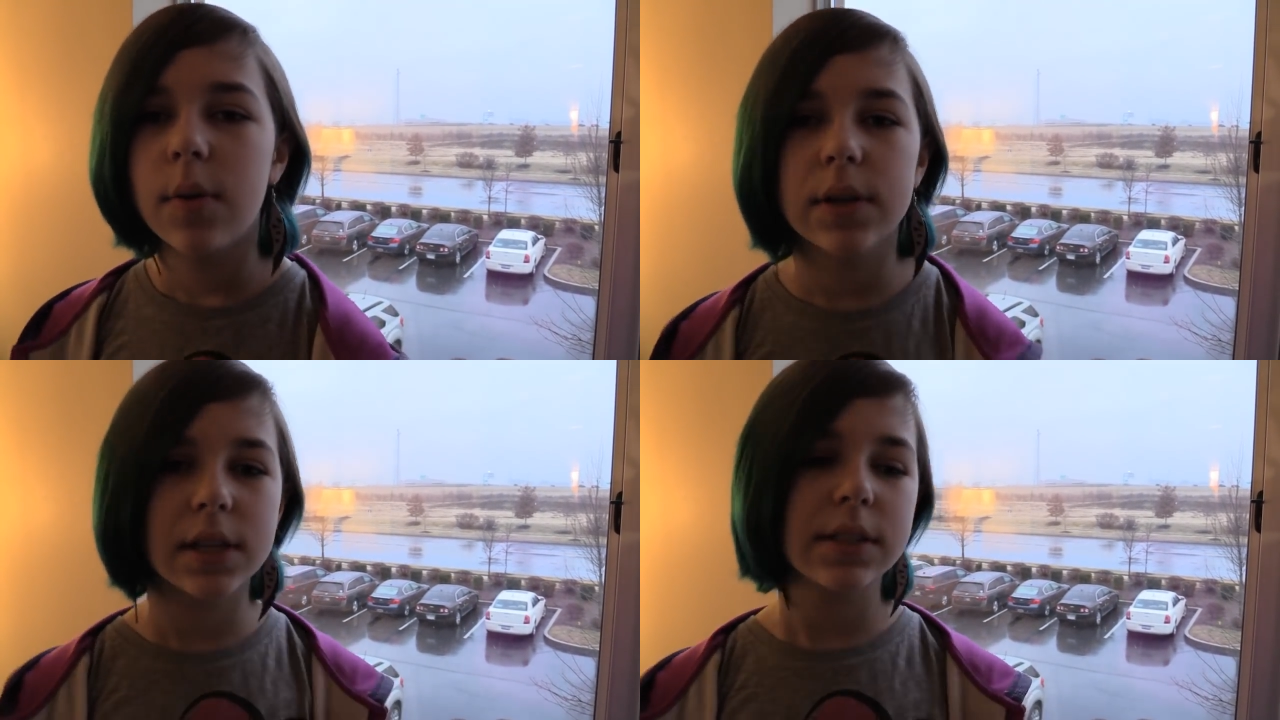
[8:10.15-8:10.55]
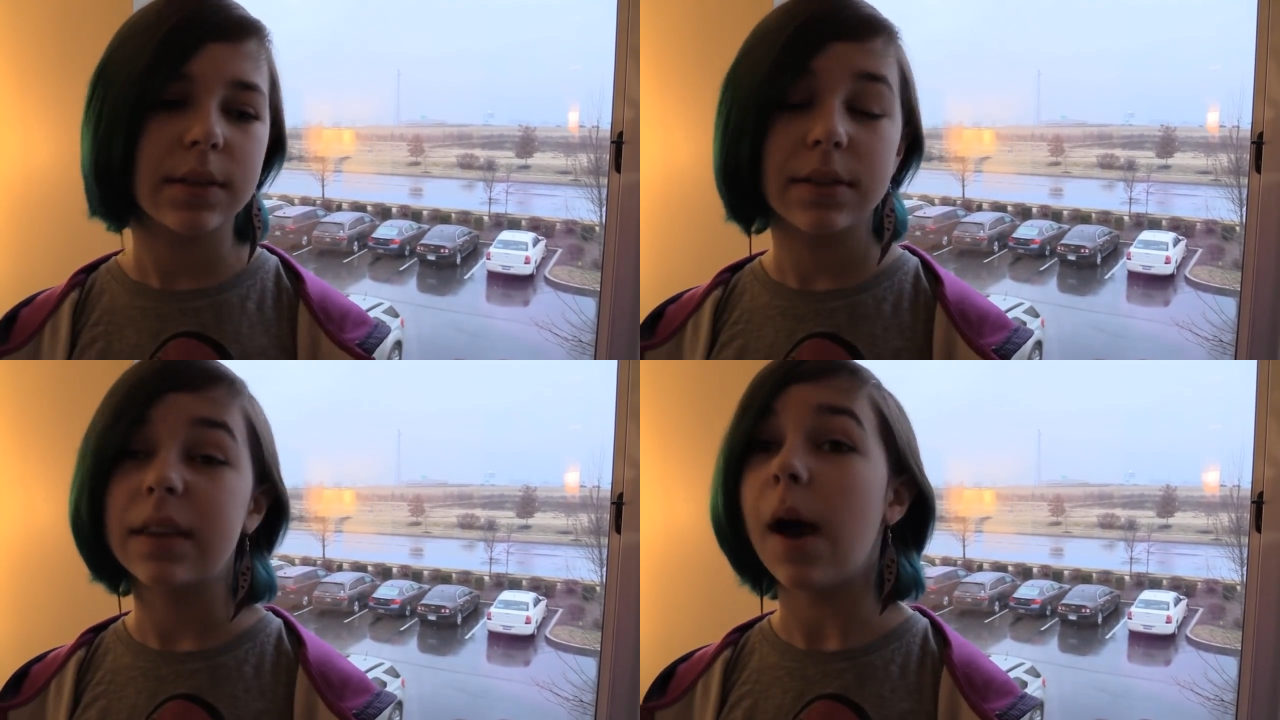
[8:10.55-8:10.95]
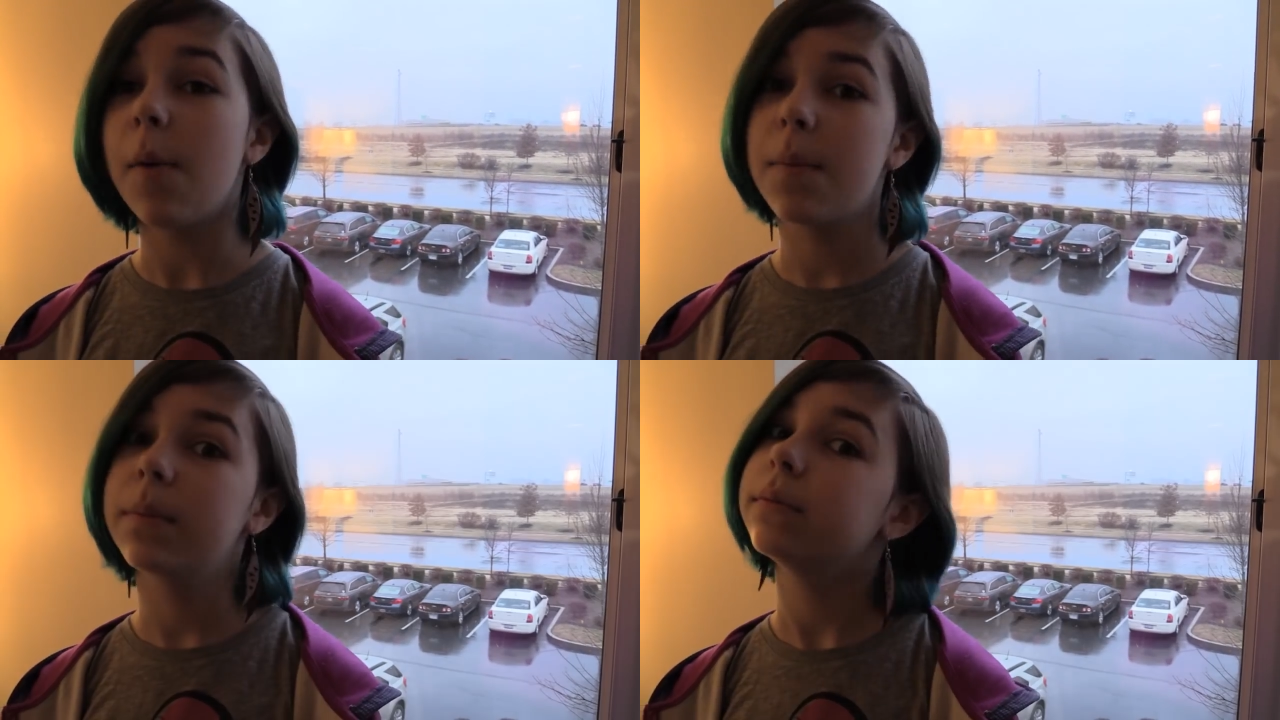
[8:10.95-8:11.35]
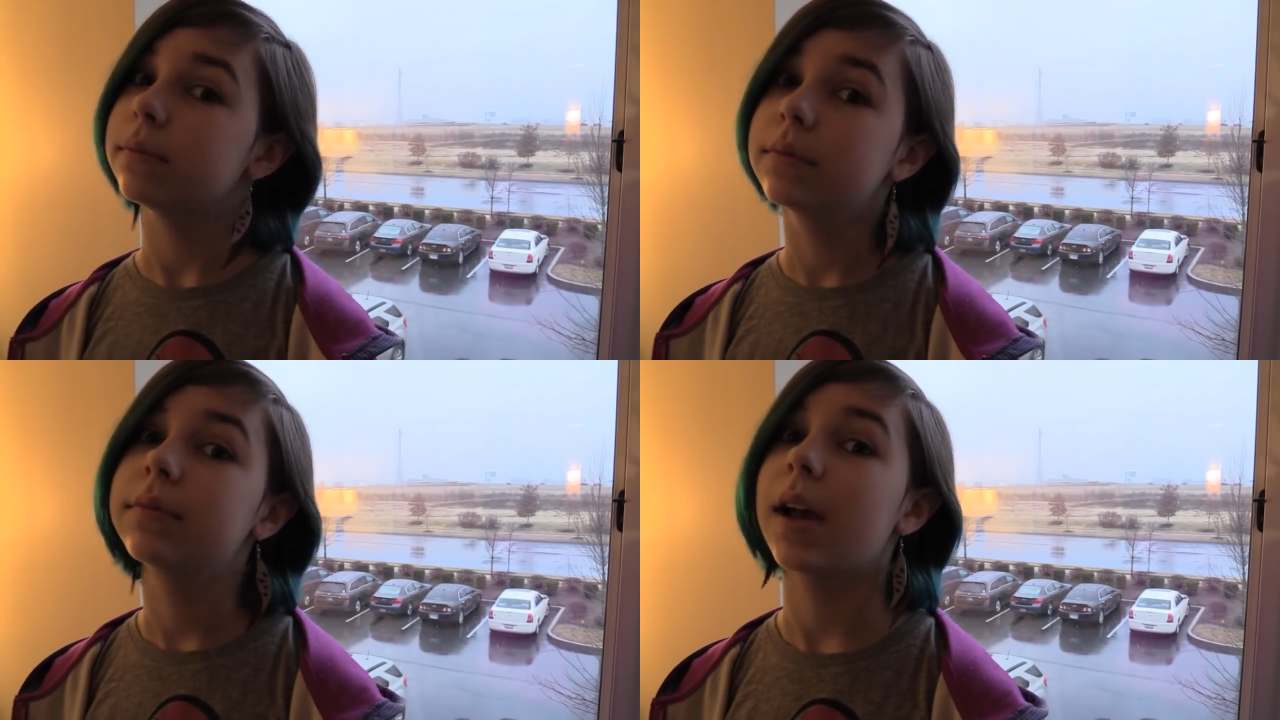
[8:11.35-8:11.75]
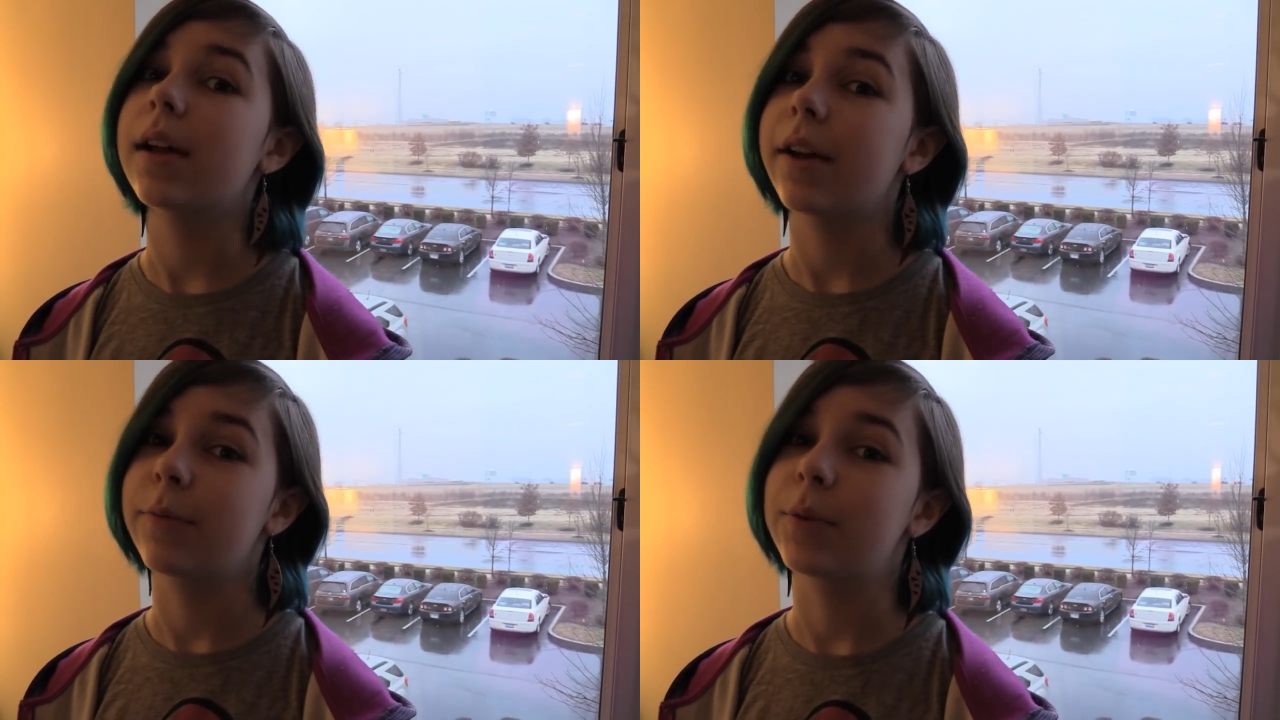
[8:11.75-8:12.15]
We did some. That, I
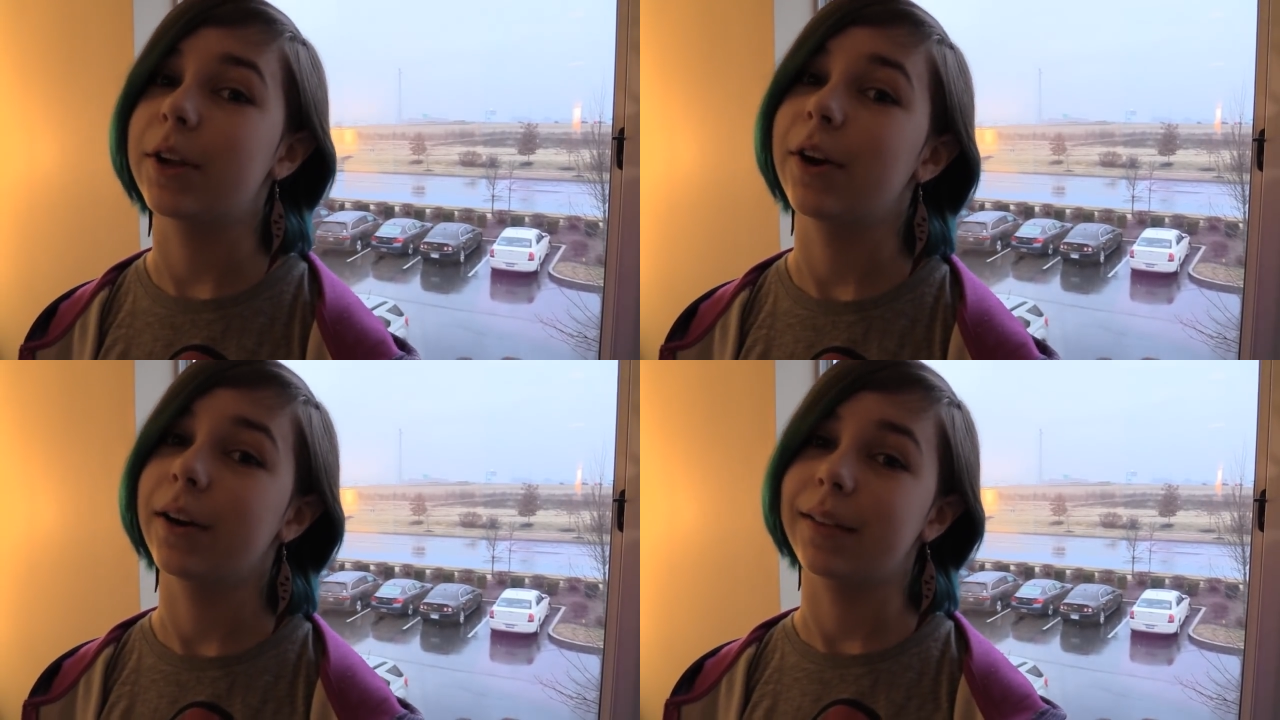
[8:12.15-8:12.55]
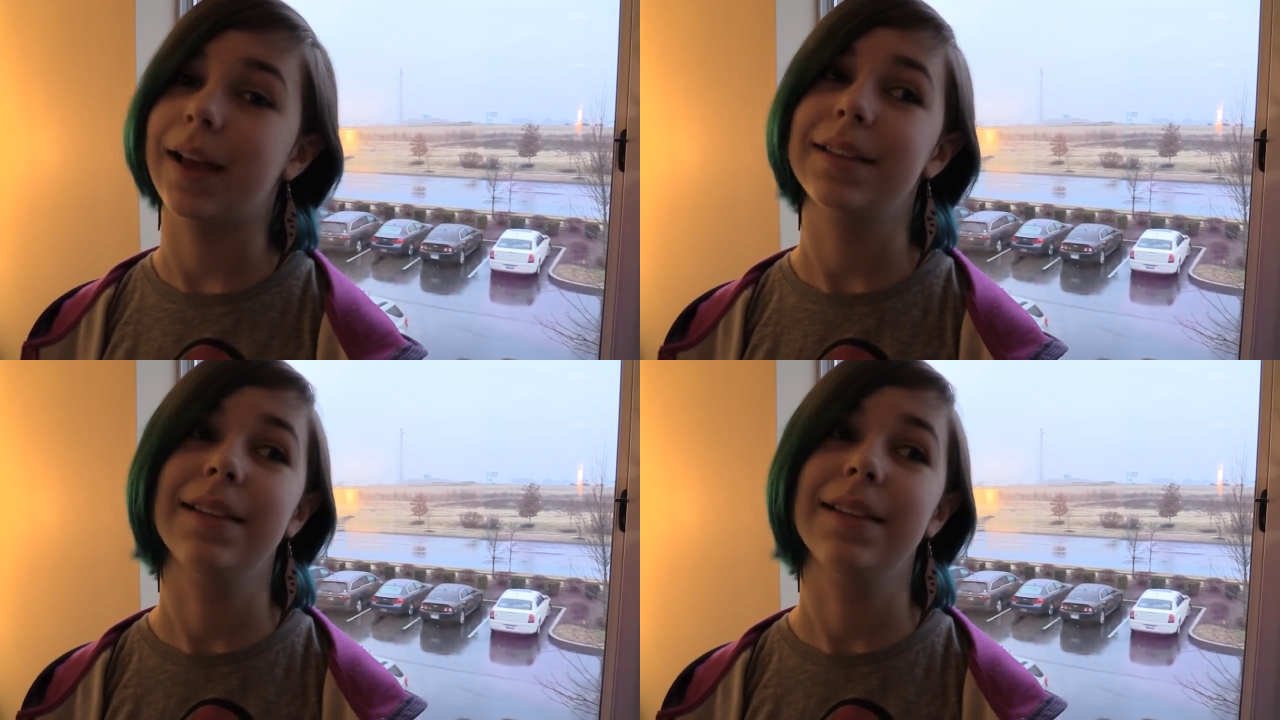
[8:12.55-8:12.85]
laughed pretty hard last